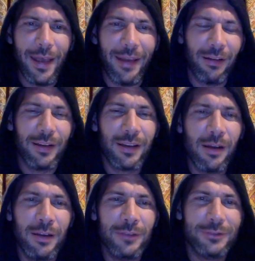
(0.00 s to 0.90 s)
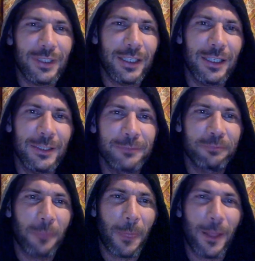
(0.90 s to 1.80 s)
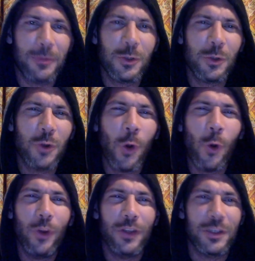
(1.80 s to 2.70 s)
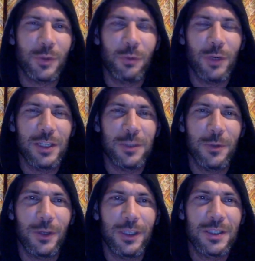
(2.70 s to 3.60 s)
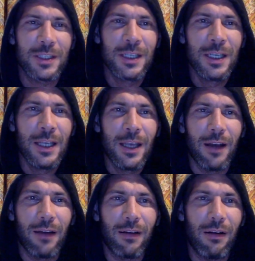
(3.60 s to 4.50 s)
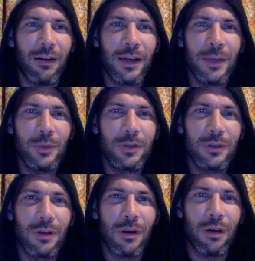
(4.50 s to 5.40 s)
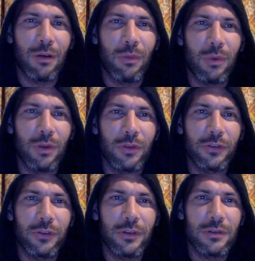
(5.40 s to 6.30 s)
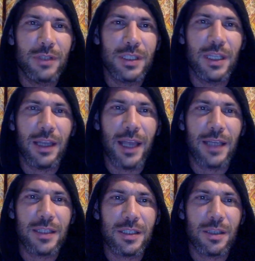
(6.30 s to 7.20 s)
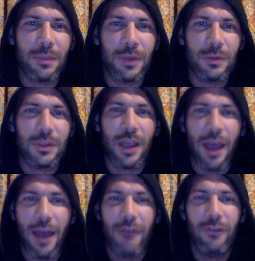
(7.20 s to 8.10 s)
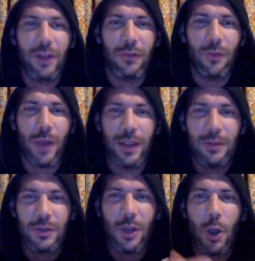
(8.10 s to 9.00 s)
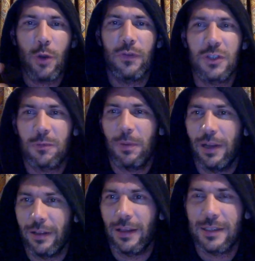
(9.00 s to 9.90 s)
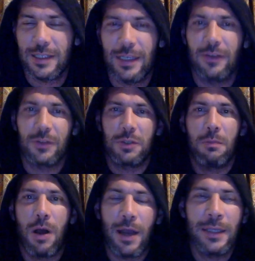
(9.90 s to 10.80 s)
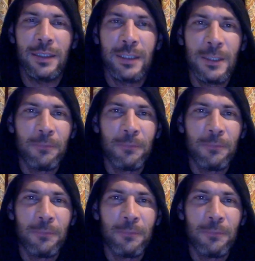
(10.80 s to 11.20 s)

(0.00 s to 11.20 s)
And I'm sort of torn on this one, really, to be honest. I would not want to sit next to somebody that was heavily overweight, that was overspilling their seat onto mine.